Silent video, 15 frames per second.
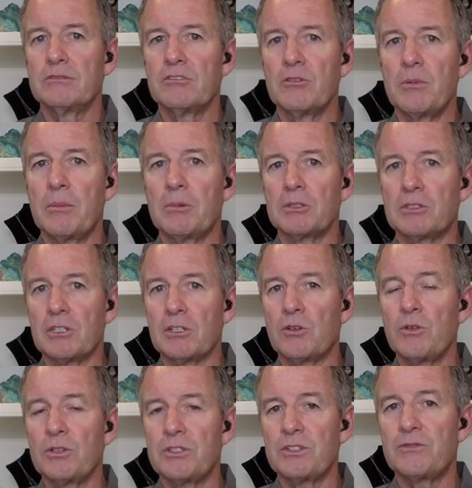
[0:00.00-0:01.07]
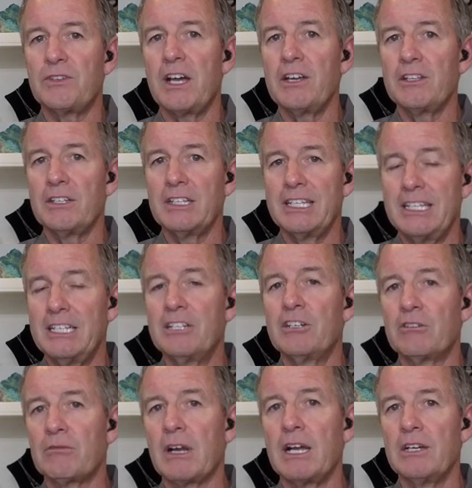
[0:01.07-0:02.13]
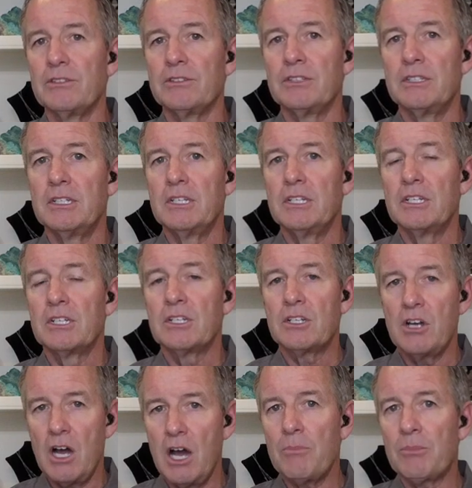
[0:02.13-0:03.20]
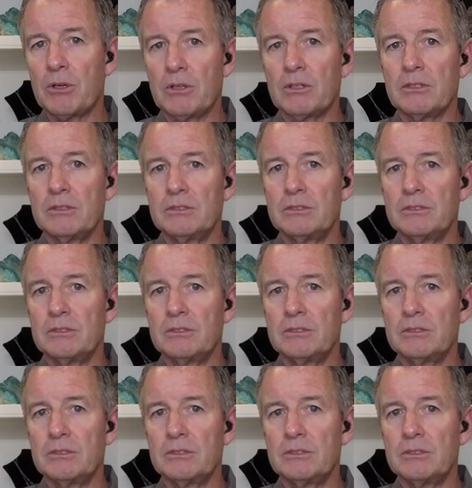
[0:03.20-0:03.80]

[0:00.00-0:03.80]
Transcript: remember turquoise is found in and around copper